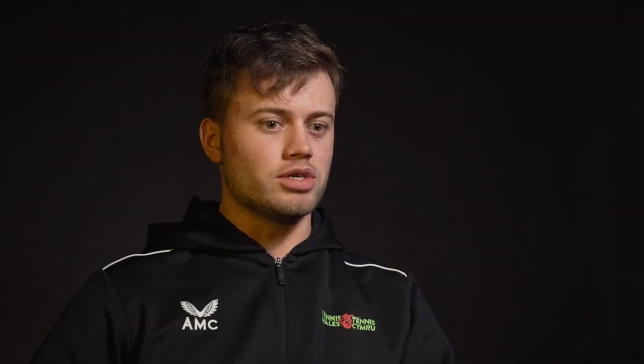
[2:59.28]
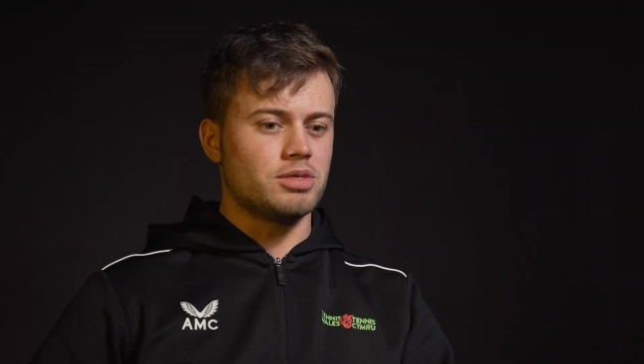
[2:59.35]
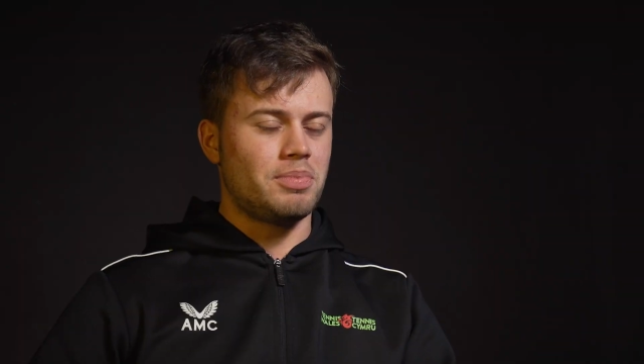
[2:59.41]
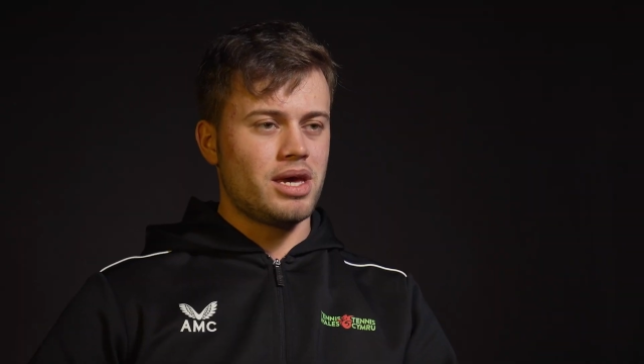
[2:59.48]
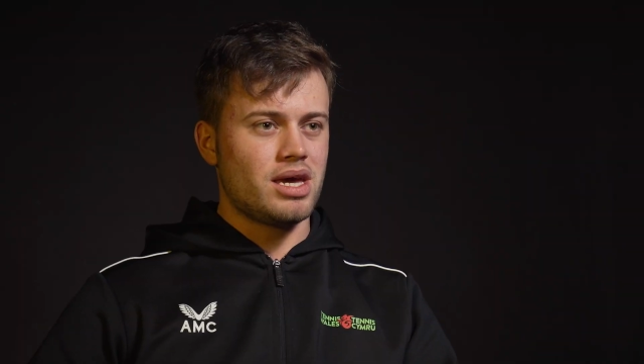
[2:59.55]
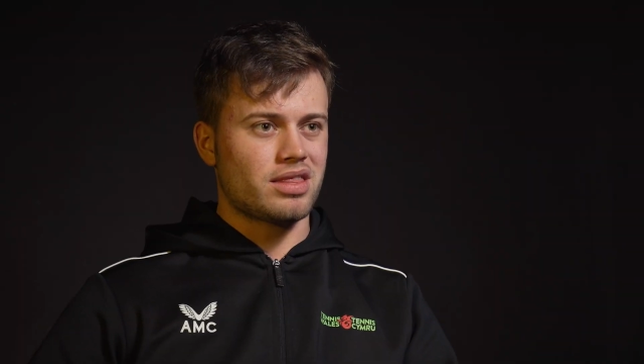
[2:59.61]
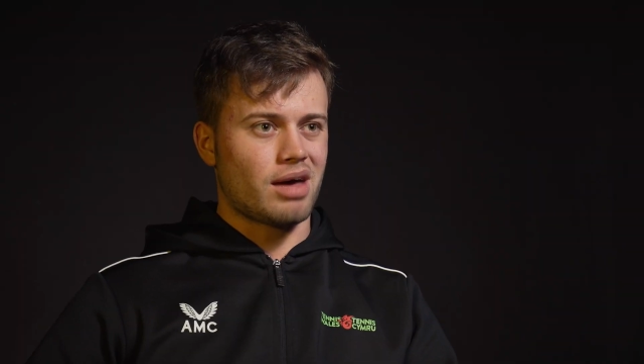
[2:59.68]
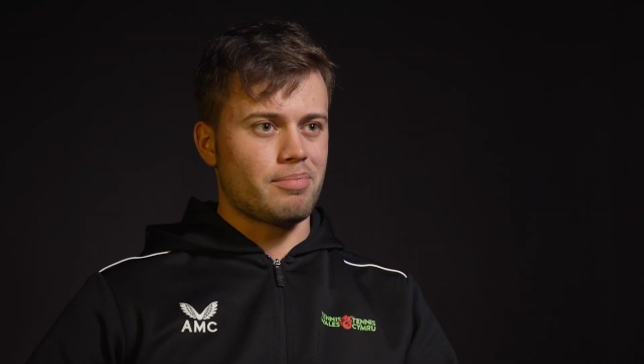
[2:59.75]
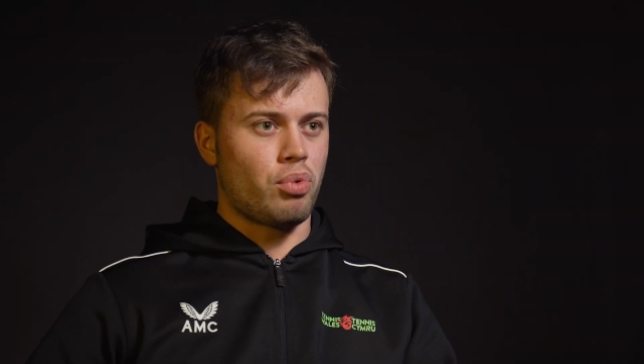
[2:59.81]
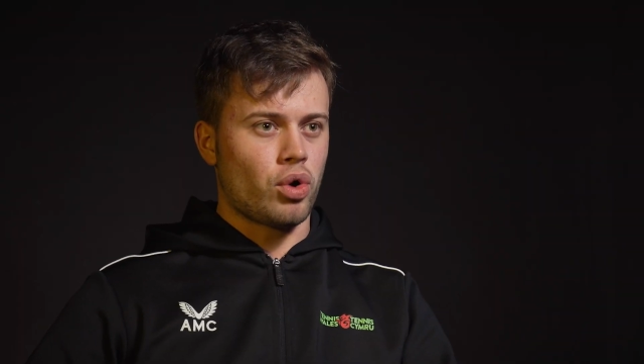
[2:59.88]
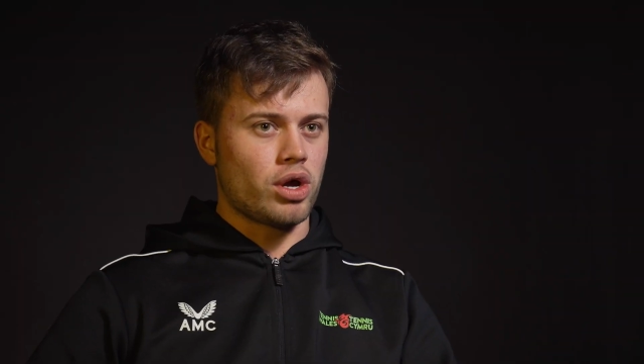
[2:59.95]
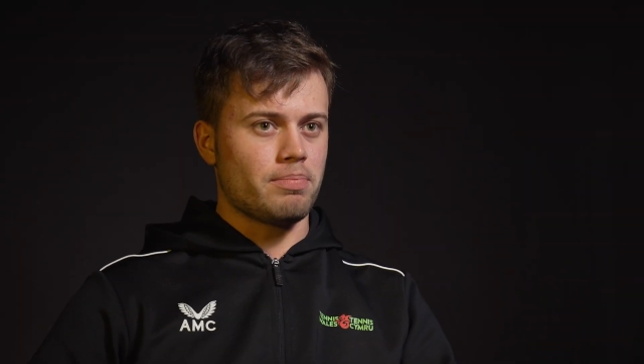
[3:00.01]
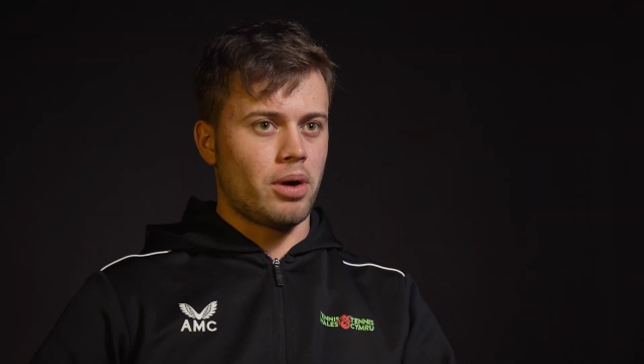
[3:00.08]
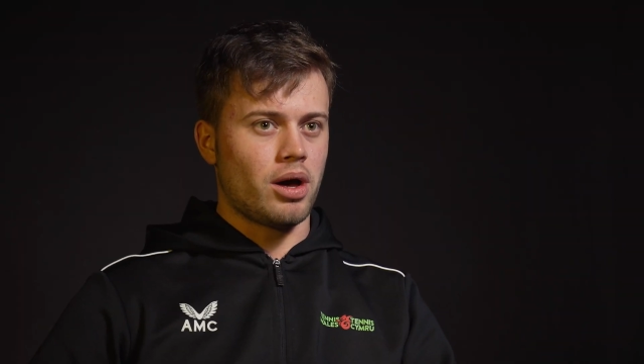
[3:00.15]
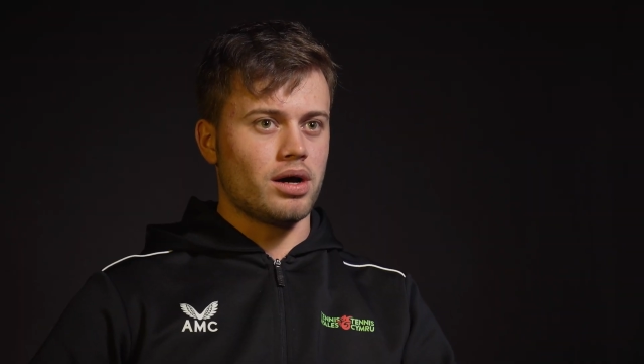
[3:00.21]
was being that
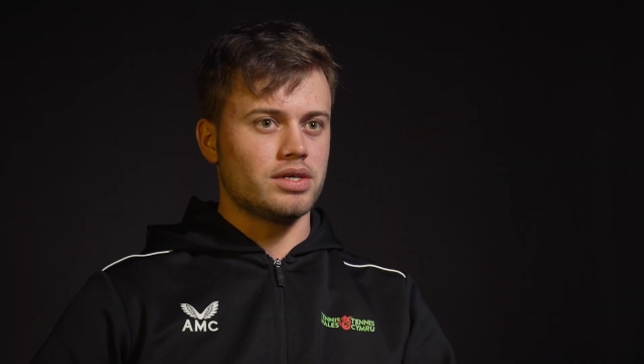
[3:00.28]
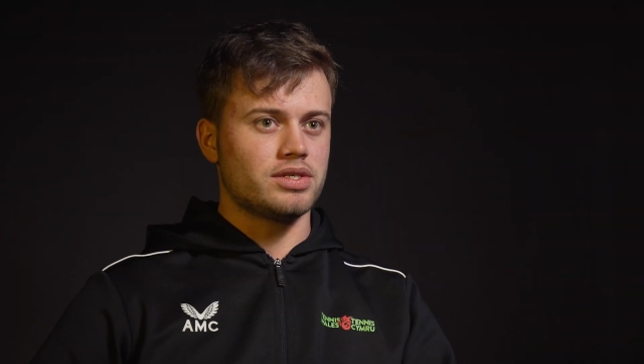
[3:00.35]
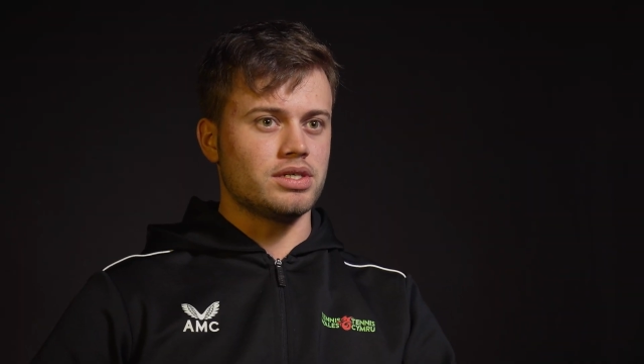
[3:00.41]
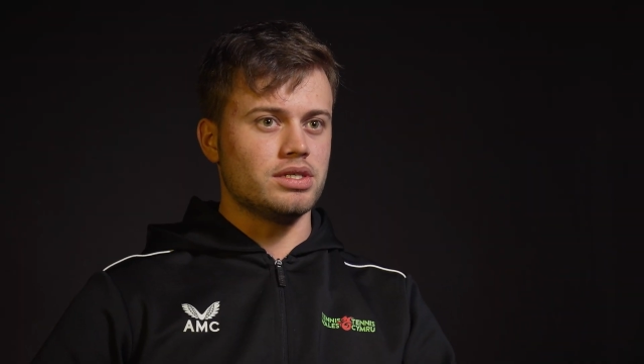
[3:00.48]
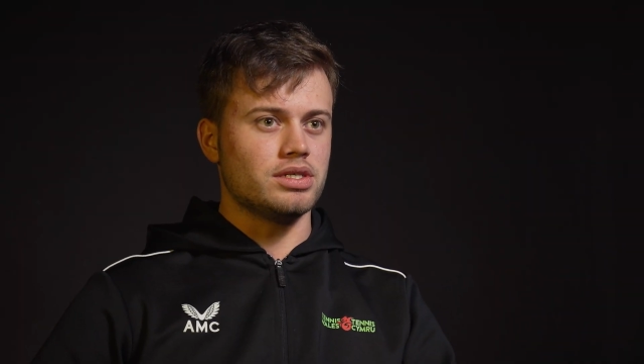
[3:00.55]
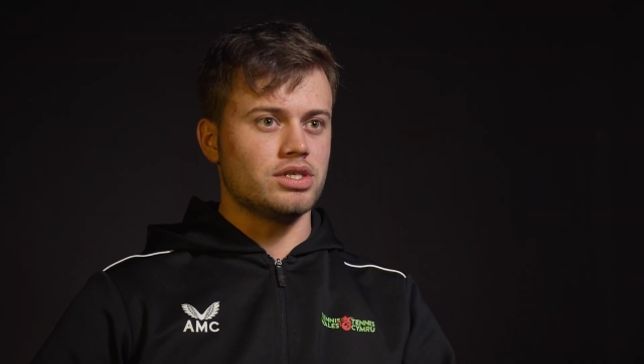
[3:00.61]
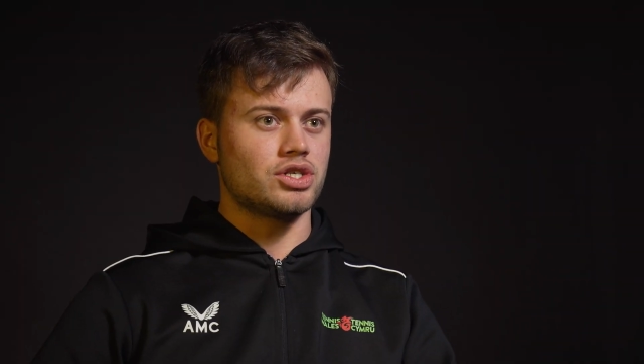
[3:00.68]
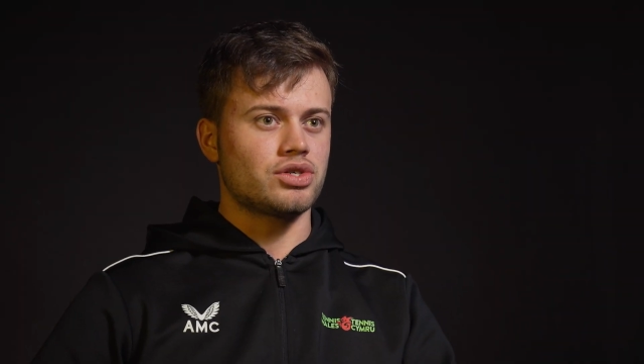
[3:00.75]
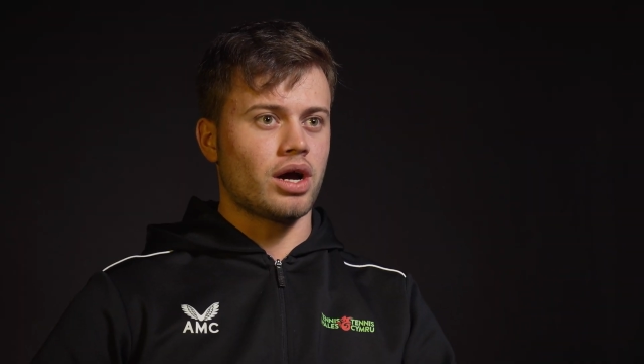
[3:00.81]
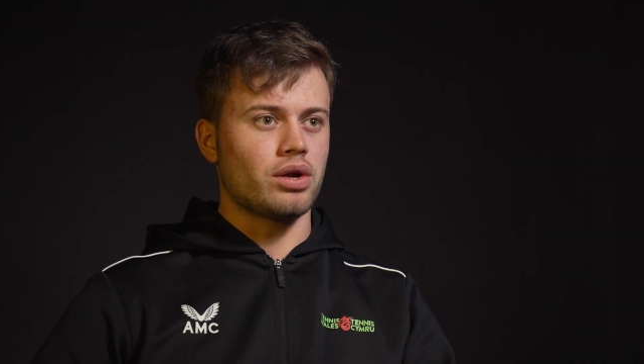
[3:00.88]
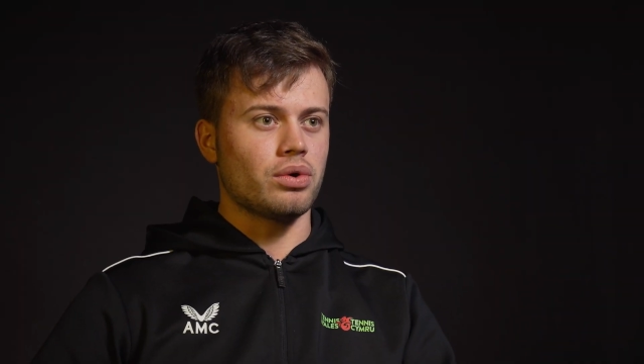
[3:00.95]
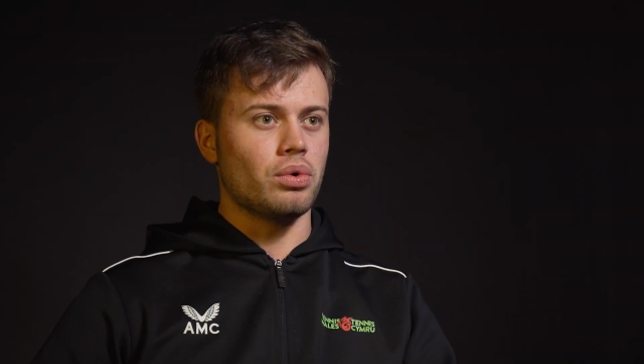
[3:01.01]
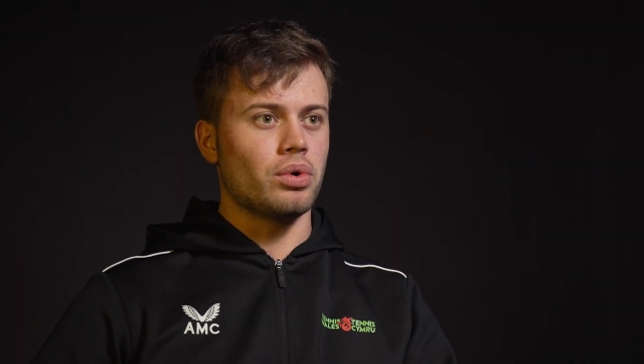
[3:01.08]
point person and trying to